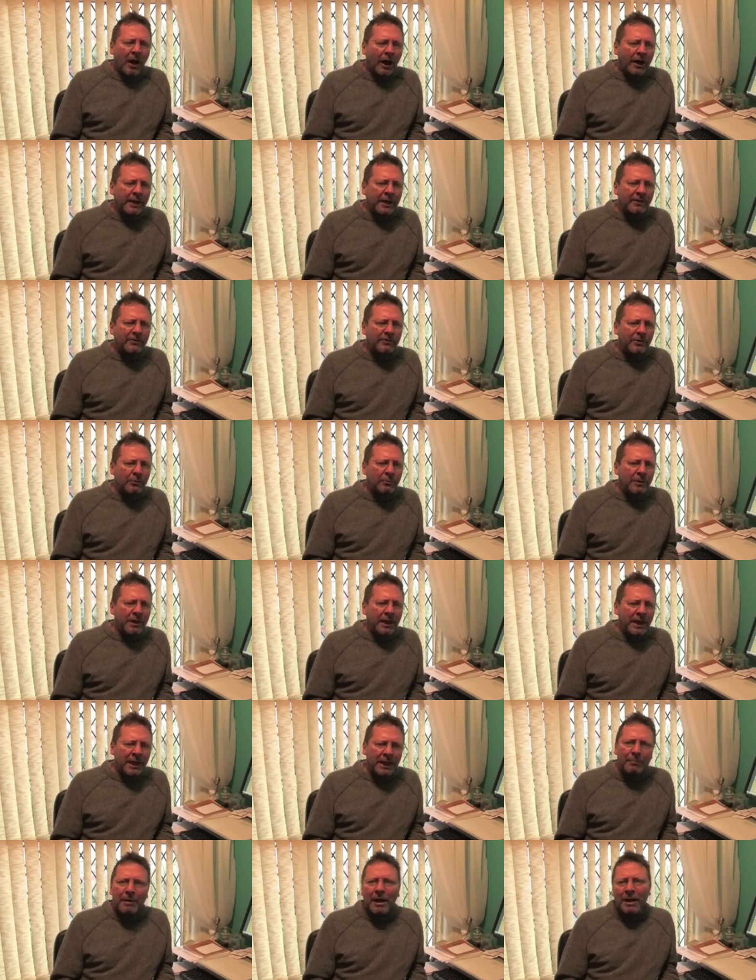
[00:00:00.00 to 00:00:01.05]
I get so
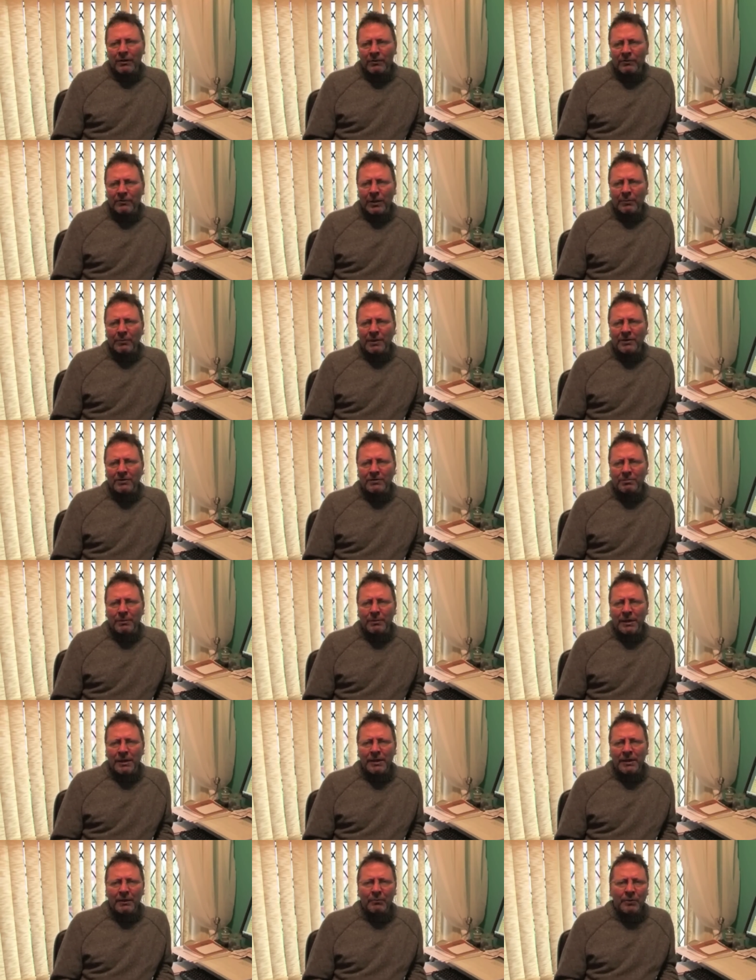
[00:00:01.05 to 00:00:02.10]
many emails coming to
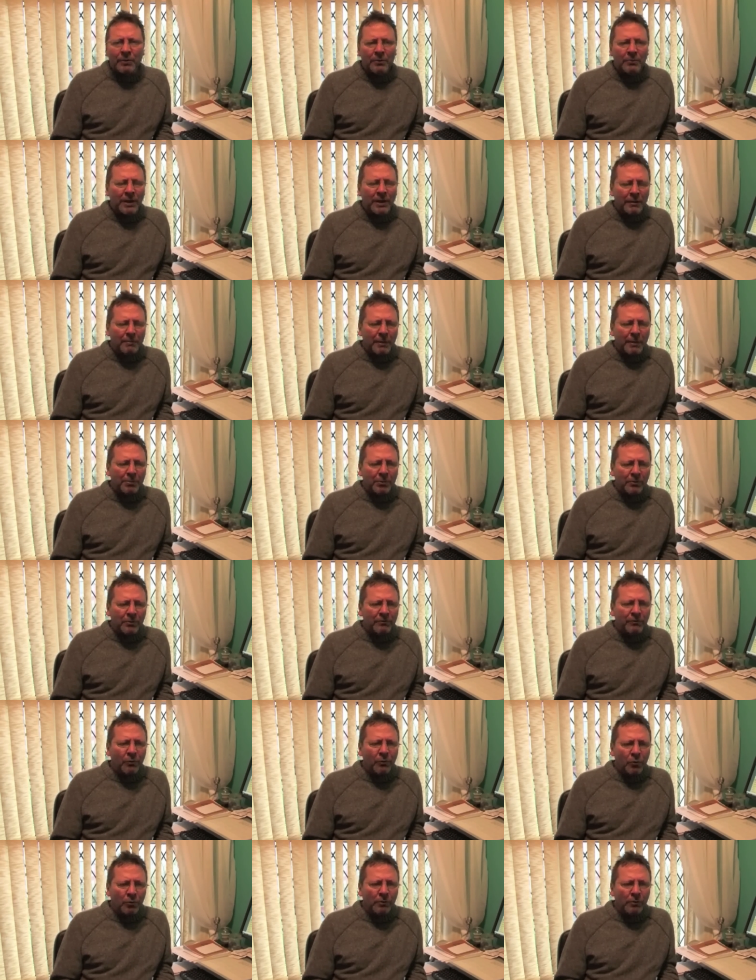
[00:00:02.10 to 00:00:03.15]
me, and we get people on the
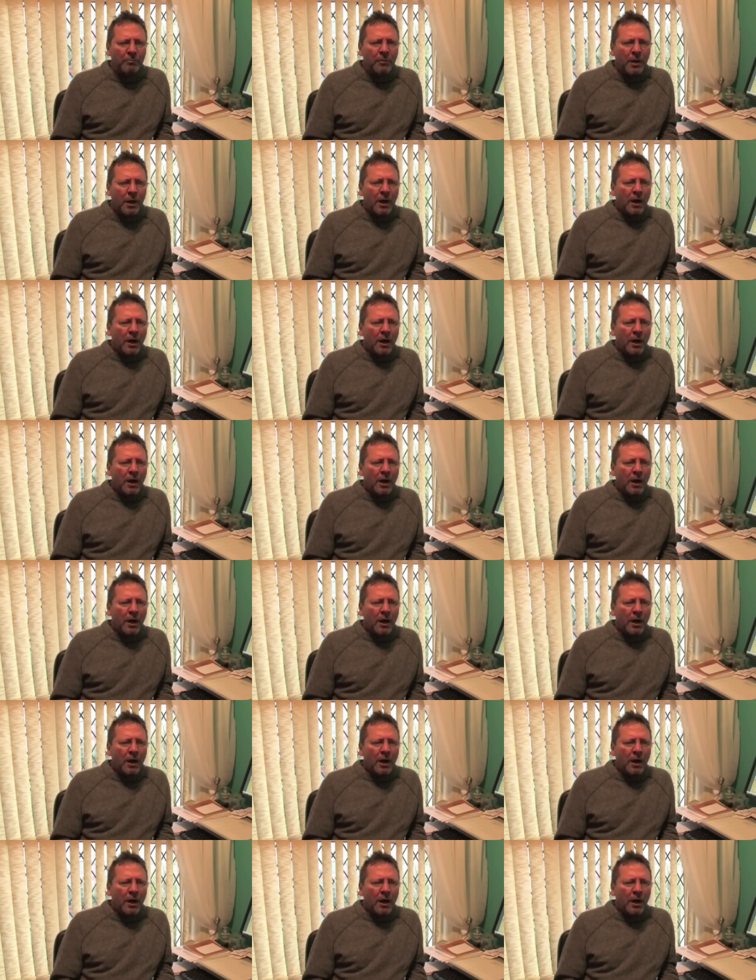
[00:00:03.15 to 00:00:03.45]
forum